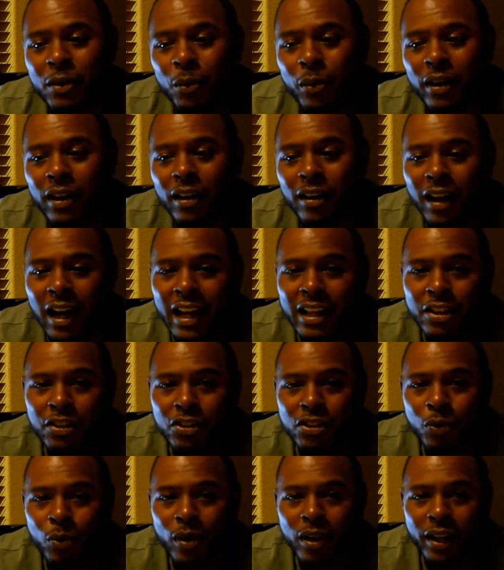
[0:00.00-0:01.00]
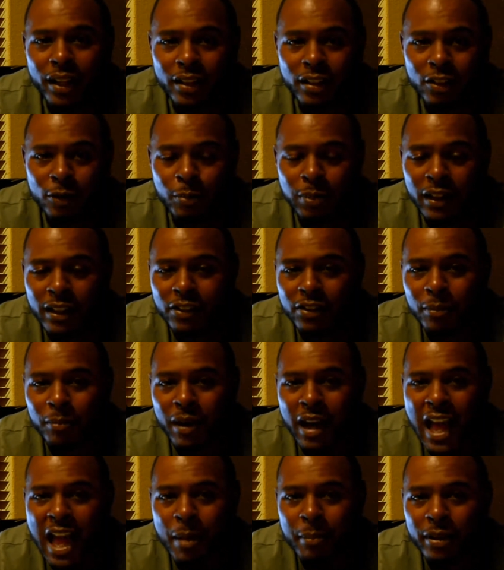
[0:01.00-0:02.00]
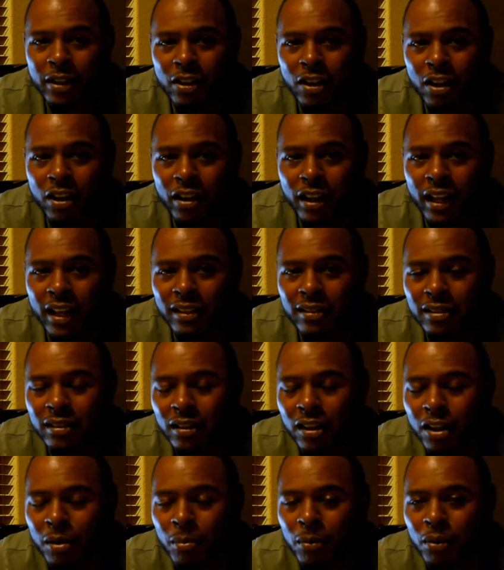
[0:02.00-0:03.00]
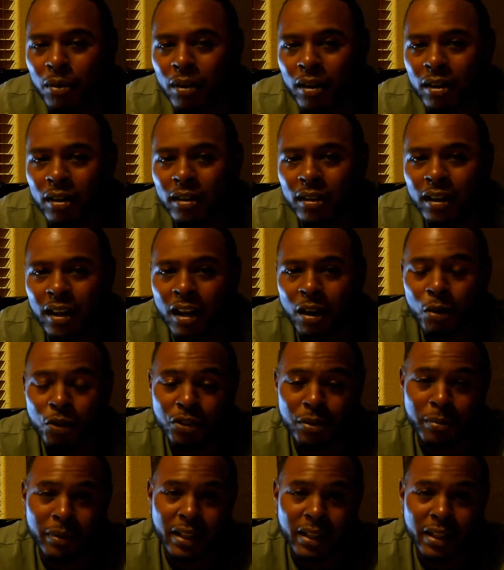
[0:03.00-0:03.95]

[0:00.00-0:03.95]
Well, I used to work at this place in Miami called Ace Lawnmower. I was a